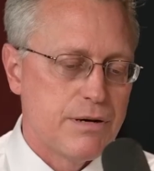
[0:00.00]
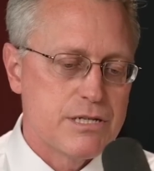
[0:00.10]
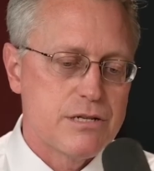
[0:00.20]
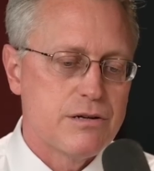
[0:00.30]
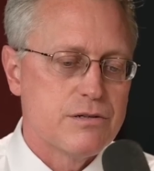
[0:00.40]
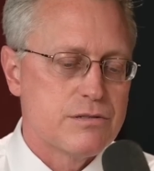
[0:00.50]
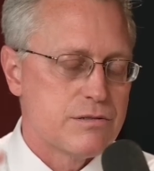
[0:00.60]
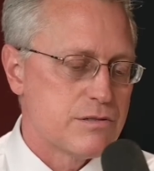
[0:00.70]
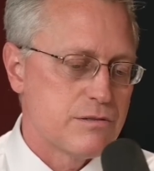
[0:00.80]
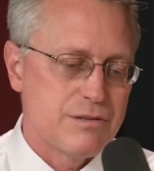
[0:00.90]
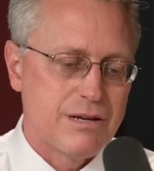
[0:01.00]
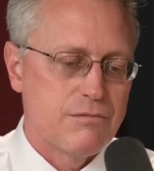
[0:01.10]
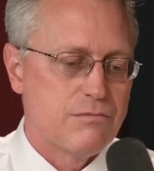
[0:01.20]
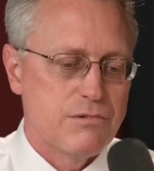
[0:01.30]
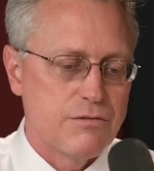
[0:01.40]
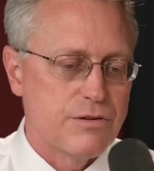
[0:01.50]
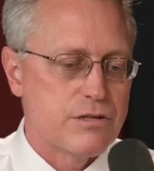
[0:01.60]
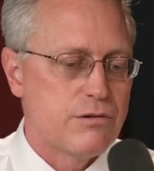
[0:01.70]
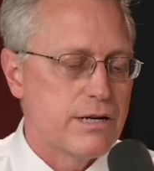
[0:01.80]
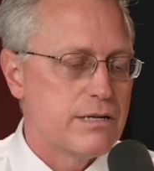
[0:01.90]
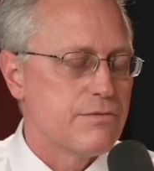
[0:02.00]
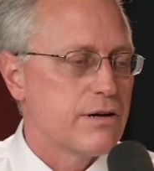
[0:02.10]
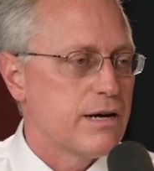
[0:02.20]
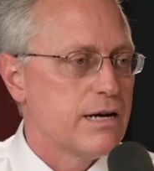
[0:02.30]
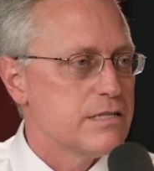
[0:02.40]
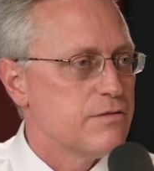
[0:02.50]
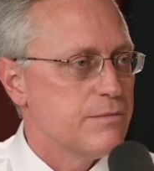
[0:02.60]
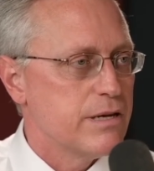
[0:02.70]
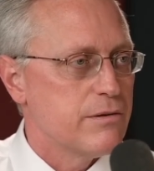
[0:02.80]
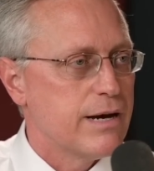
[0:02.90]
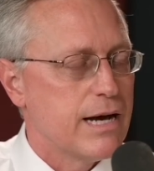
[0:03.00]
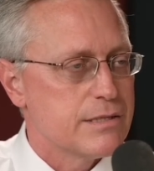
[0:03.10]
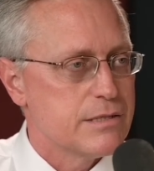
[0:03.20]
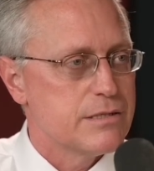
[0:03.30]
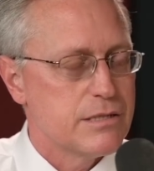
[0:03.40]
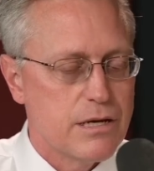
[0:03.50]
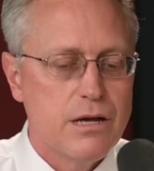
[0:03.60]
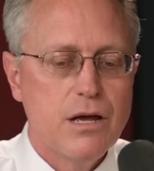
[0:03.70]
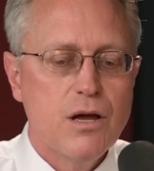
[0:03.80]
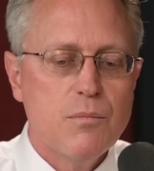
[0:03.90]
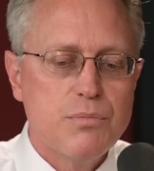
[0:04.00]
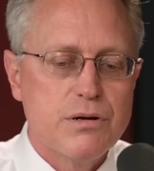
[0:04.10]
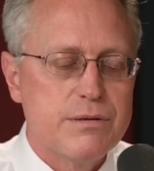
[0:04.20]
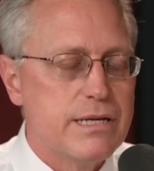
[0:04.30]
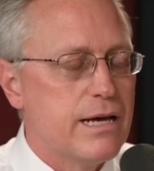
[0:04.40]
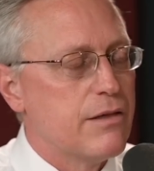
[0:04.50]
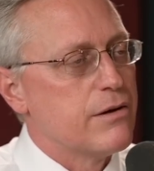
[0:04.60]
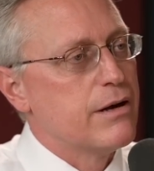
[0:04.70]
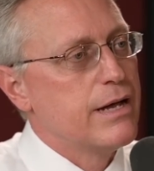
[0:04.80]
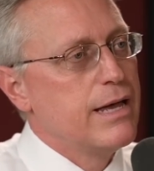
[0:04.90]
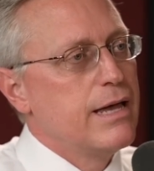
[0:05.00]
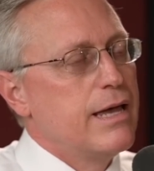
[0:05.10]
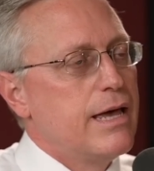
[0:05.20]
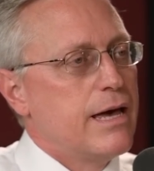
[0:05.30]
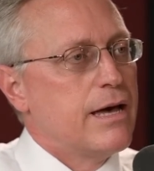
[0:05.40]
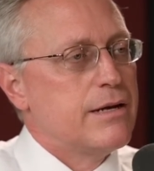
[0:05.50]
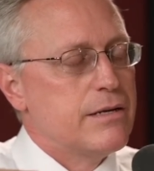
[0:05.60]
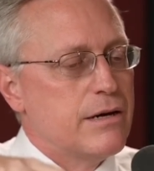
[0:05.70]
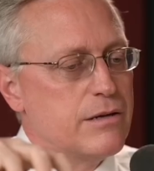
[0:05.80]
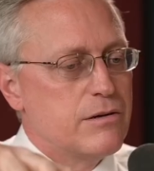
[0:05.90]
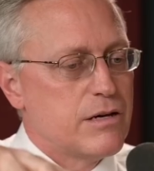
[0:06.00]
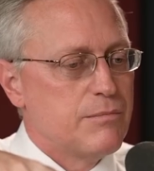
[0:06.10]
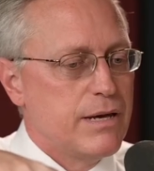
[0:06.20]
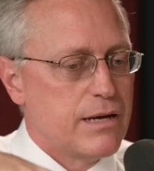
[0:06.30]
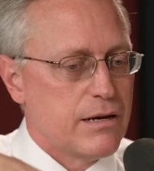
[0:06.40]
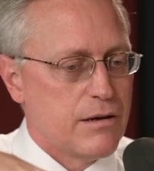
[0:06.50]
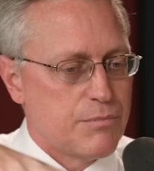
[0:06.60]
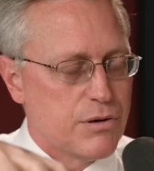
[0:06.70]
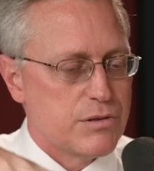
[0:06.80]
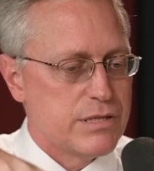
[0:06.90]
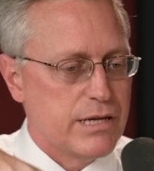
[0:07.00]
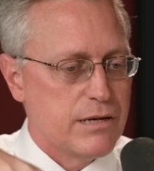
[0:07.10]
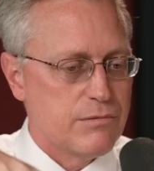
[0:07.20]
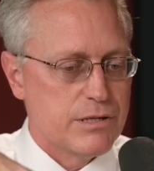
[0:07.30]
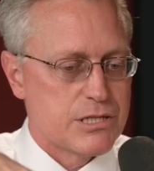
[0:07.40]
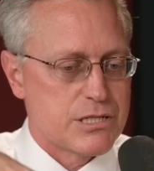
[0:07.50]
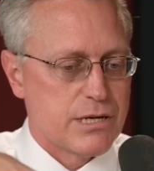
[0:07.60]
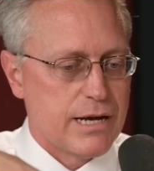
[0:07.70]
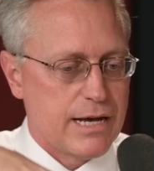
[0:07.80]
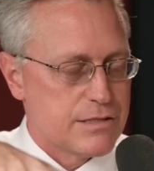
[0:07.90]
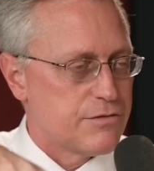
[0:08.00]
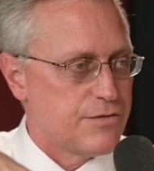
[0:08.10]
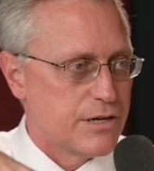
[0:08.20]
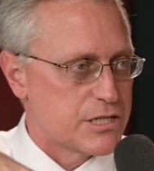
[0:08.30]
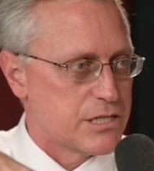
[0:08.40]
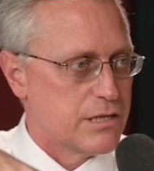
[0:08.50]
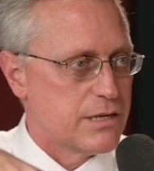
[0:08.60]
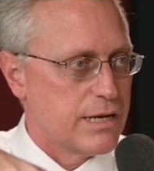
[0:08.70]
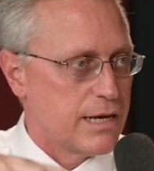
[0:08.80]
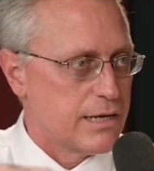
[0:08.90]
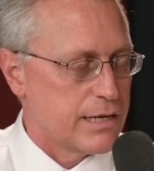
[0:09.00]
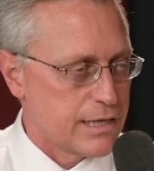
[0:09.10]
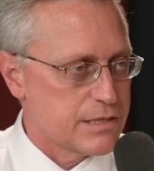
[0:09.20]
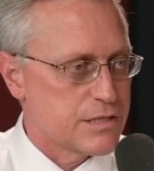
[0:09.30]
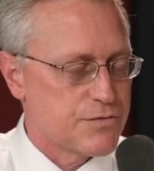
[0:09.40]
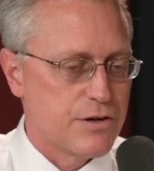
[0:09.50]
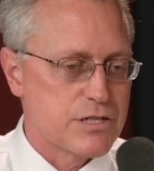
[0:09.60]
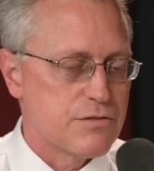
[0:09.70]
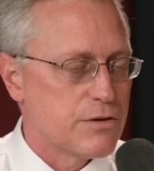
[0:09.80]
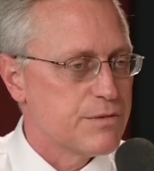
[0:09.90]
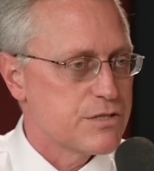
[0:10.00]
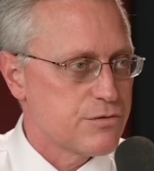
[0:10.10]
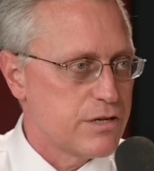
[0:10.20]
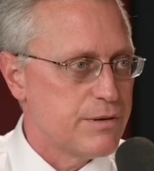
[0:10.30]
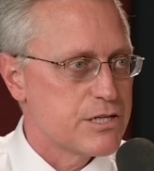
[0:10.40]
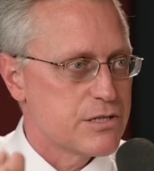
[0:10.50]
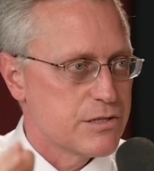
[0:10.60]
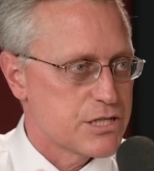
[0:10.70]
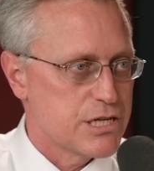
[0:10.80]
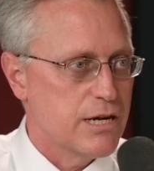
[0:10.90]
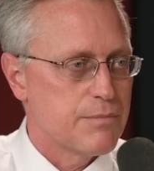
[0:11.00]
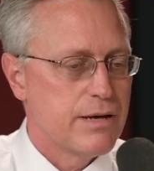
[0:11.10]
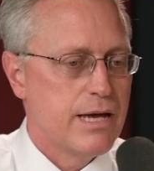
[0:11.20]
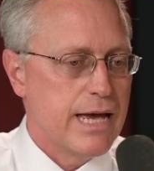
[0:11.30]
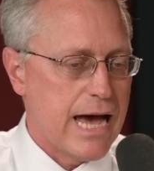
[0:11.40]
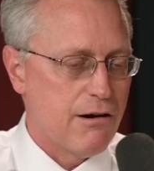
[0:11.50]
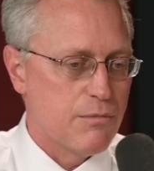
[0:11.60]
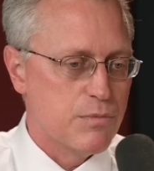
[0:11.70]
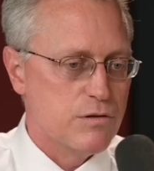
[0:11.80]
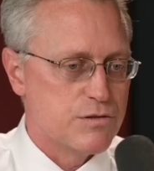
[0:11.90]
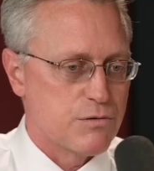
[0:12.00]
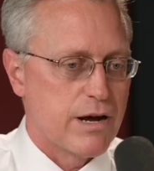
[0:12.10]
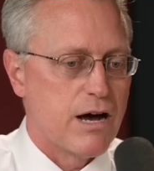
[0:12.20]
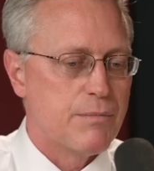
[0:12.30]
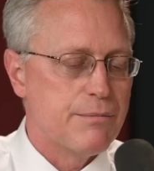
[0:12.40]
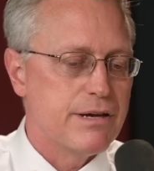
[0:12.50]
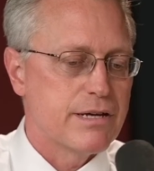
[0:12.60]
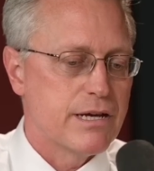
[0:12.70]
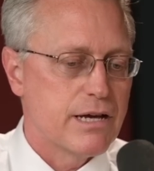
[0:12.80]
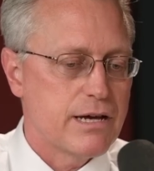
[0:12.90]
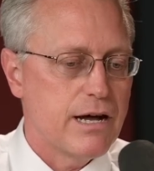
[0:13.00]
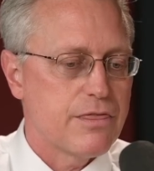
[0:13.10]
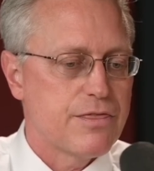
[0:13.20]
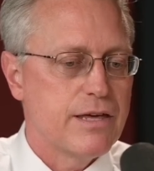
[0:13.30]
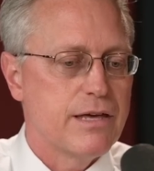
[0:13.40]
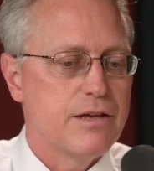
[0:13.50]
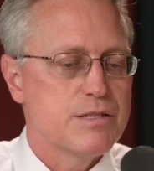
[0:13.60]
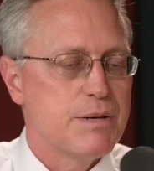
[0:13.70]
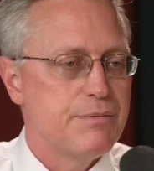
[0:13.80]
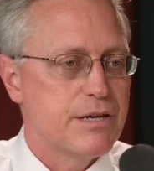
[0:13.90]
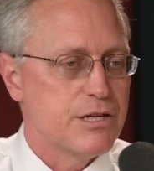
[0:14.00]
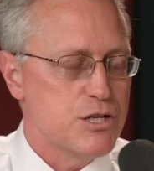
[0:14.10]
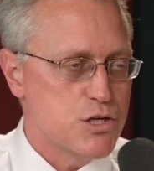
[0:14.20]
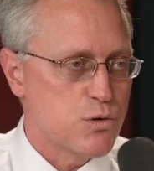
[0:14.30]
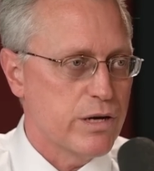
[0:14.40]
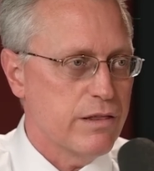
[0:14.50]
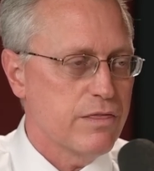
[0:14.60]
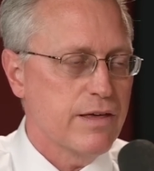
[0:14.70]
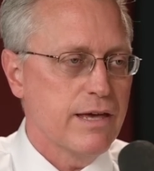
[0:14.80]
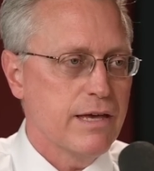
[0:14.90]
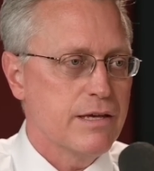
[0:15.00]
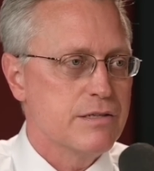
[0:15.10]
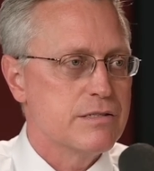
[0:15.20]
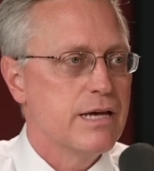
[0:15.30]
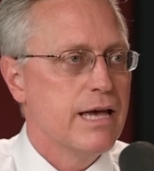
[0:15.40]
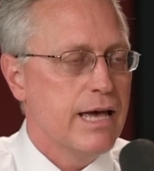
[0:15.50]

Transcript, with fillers: a bunch of, there's like roughly 20 different kinds of amino acids, and you put them together, and you can make a protein which has a function. And it gets its function from its three-dimensional shape, how it moves around. Maybe it can cut things, maybe it can join things,